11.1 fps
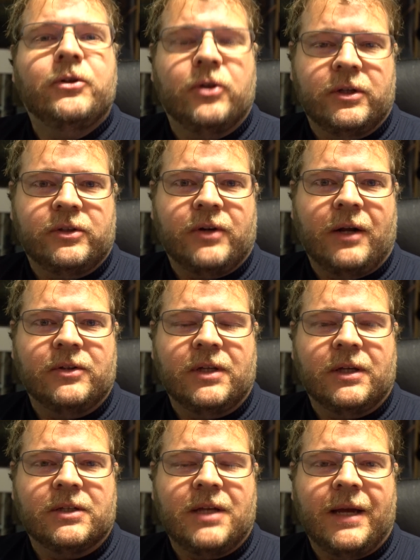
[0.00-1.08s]
turn it around the
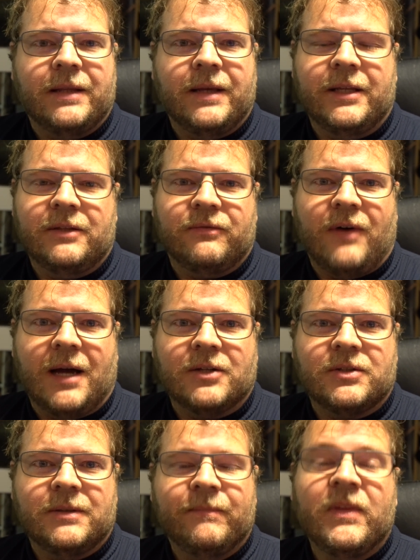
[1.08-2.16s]
other side, and it's
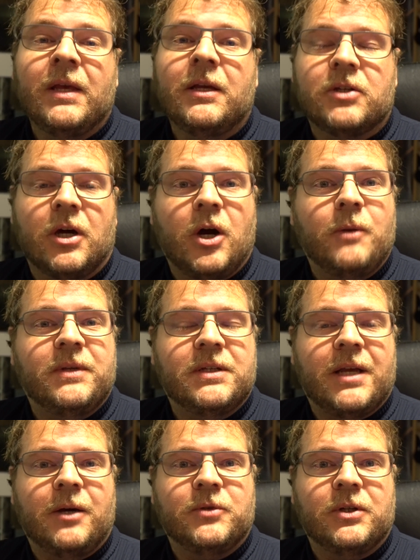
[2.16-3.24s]
fast. So I hope
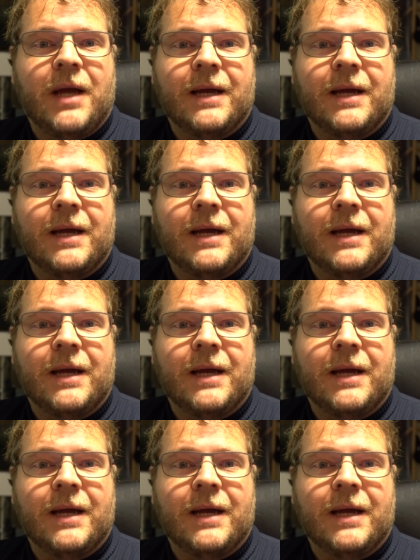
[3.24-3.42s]
this helps you